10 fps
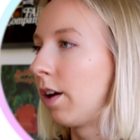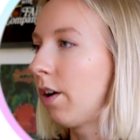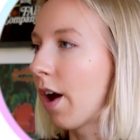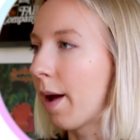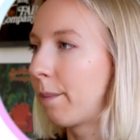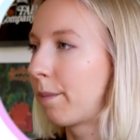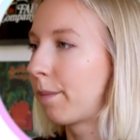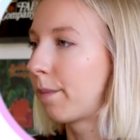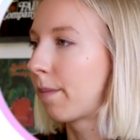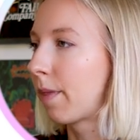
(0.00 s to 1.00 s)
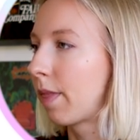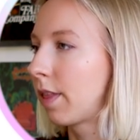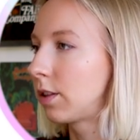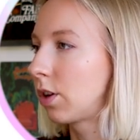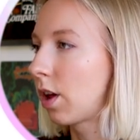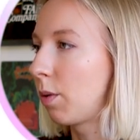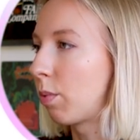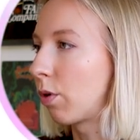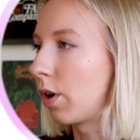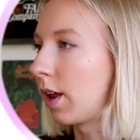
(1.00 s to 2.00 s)
Okay, that's looking
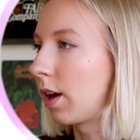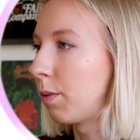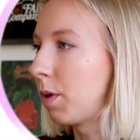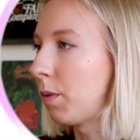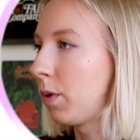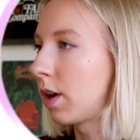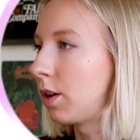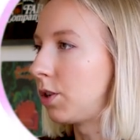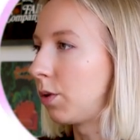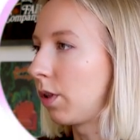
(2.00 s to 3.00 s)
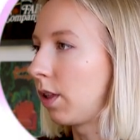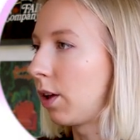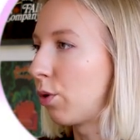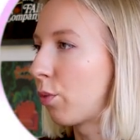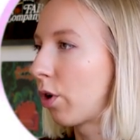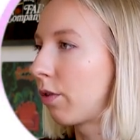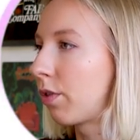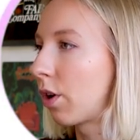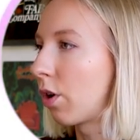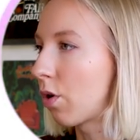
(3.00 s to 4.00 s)
pretty good. Maybe we could do a little more of
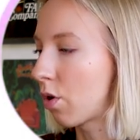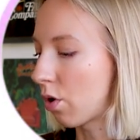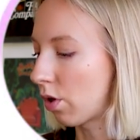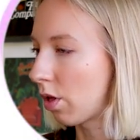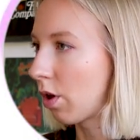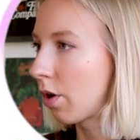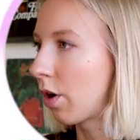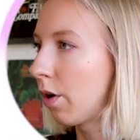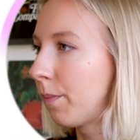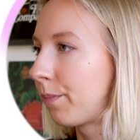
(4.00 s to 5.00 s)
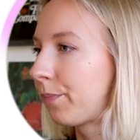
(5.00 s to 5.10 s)
the Coca Cola logo.